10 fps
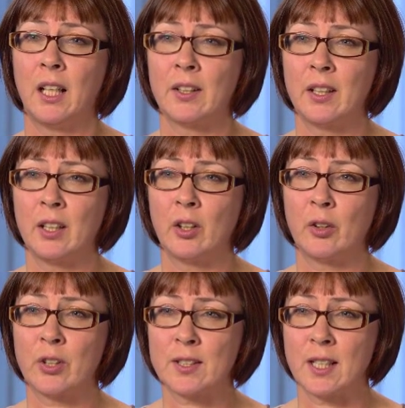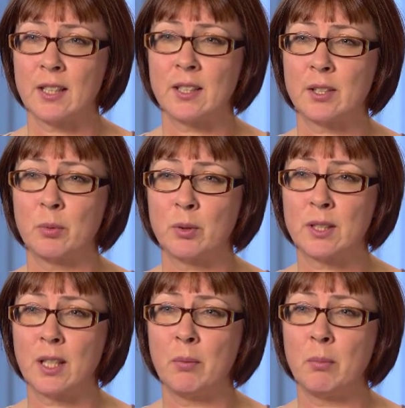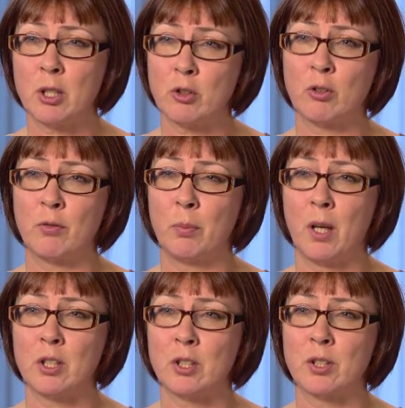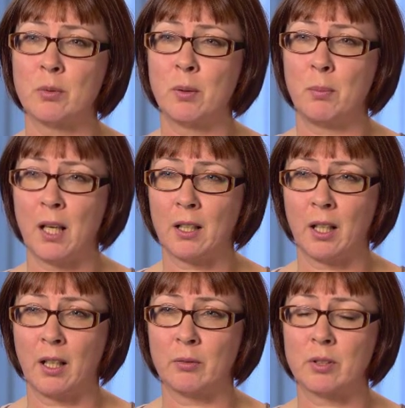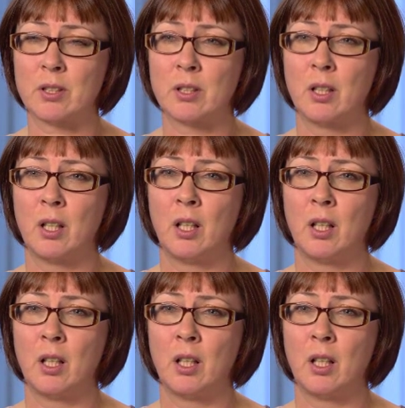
I think other centres will see a mixture of patients with blackouts